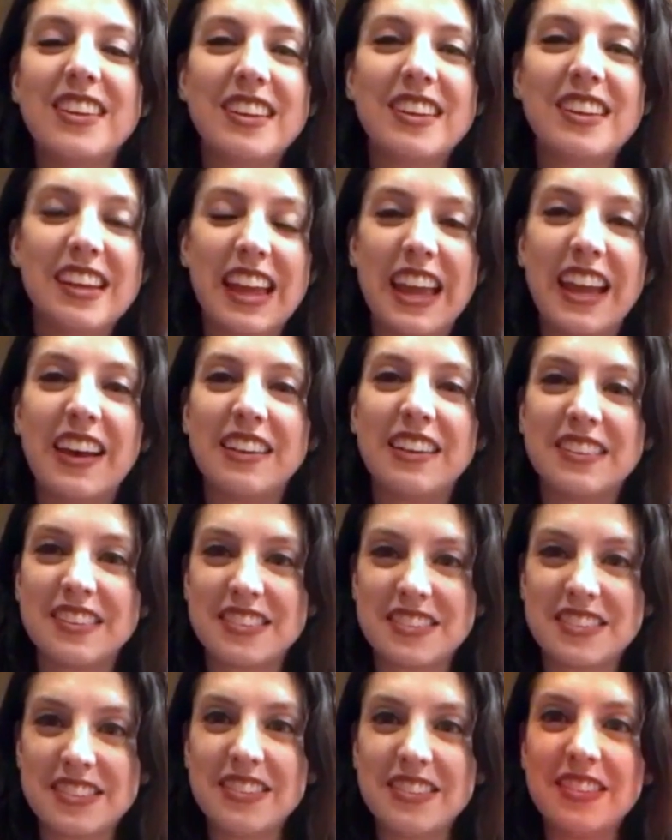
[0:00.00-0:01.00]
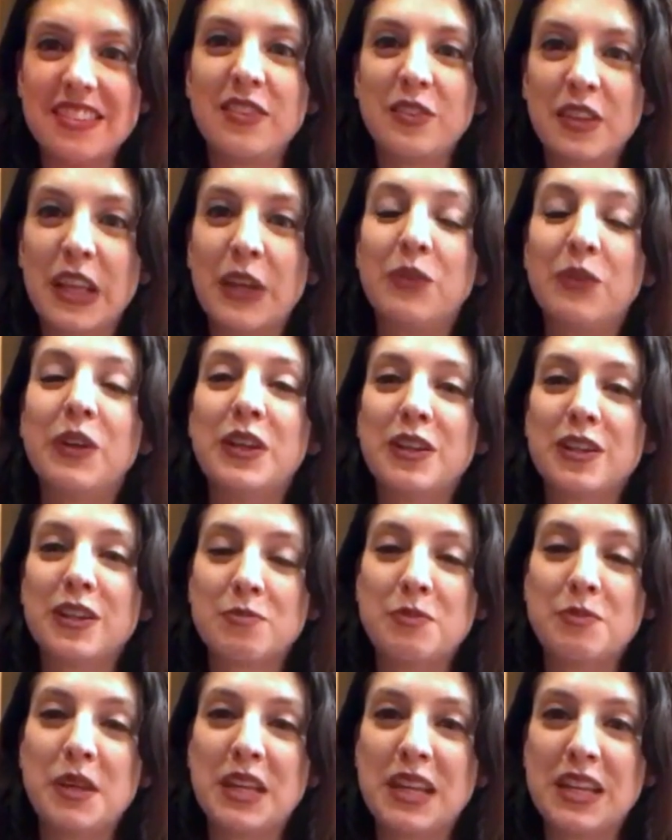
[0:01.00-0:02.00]
And like what you're
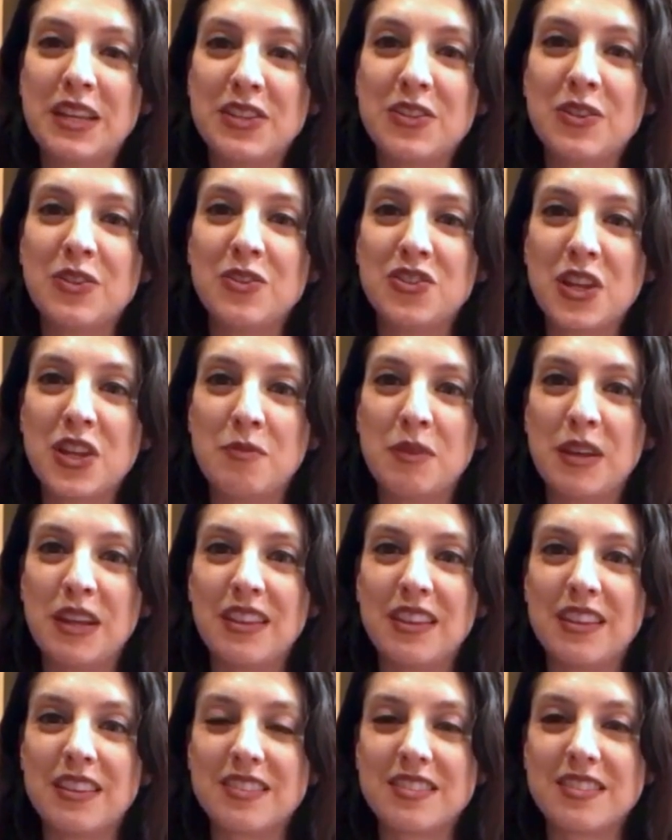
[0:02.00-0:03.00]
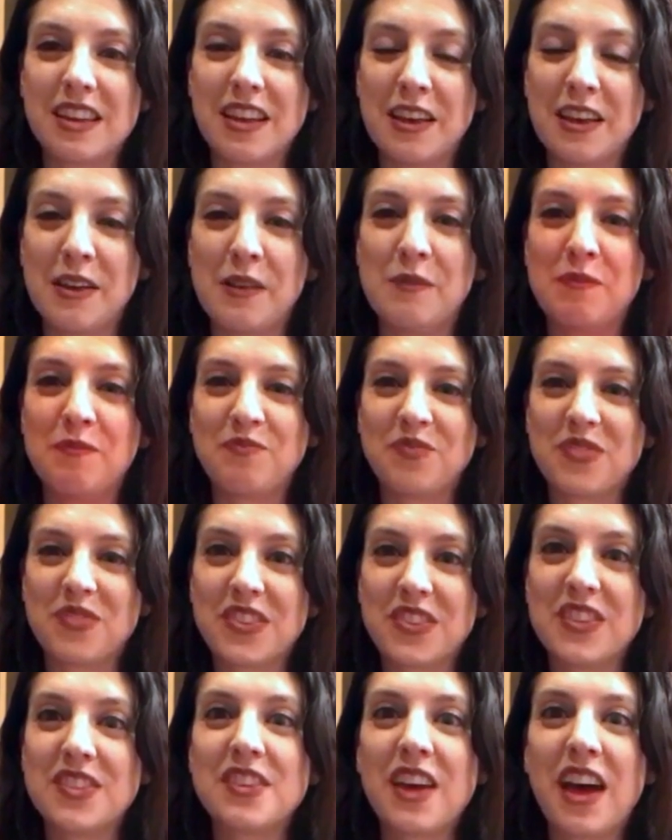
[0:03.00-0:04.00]
speaking to, Jimmy, this
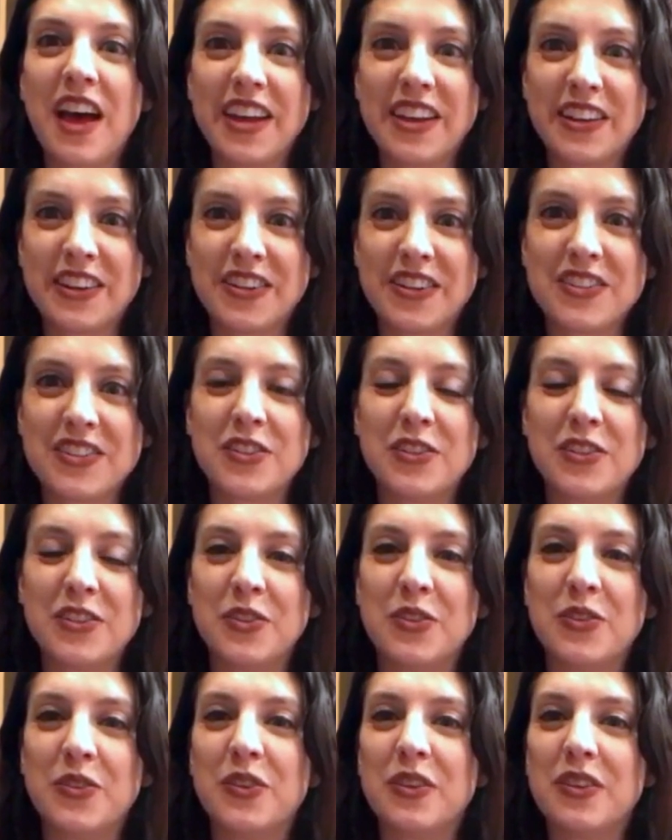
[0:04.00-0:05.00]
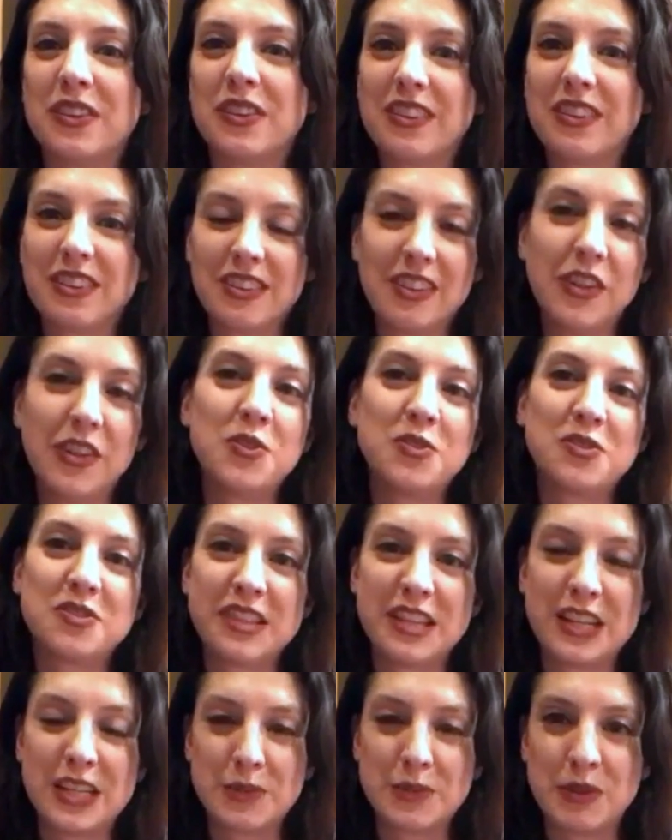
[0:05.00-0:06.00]
desire to close
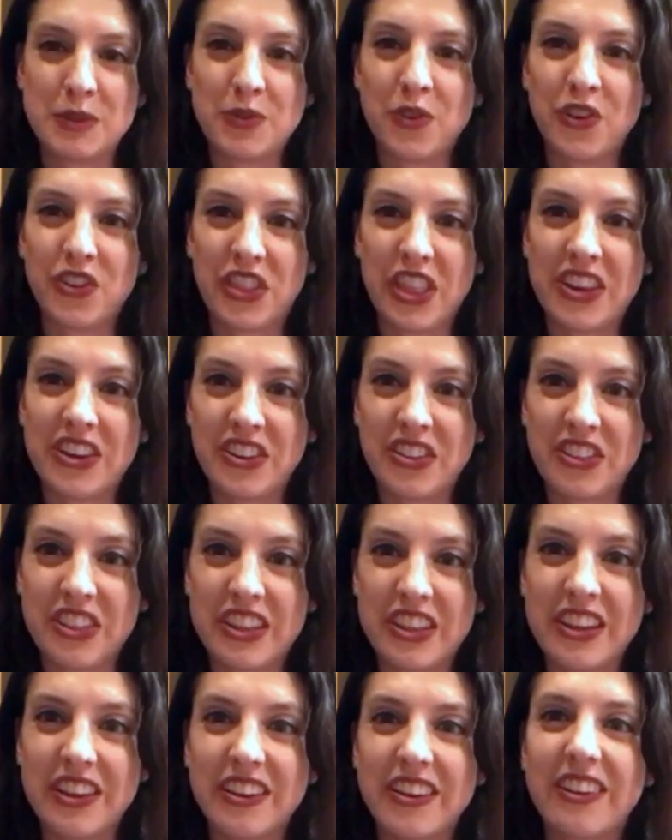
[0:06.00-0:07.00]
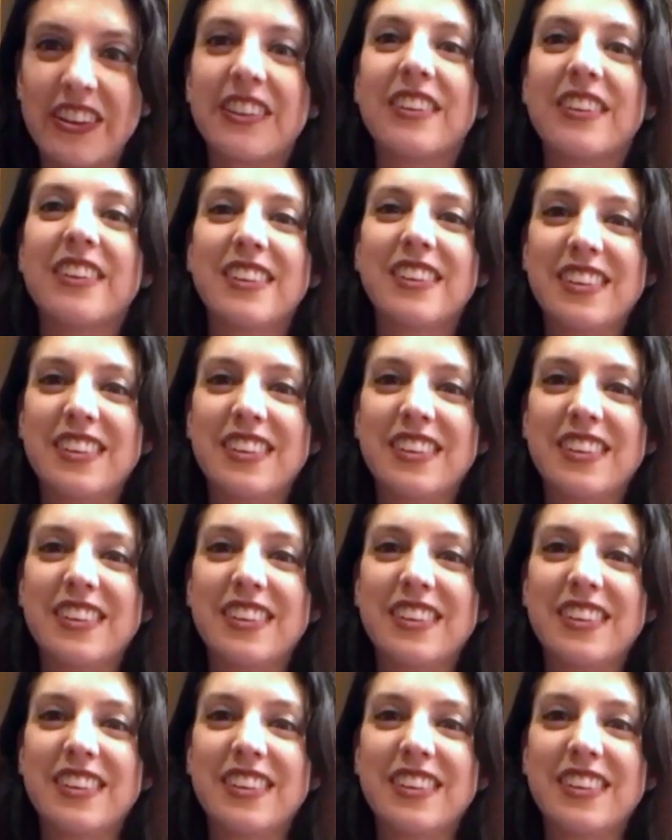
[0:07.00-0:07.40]
things before the end of the year,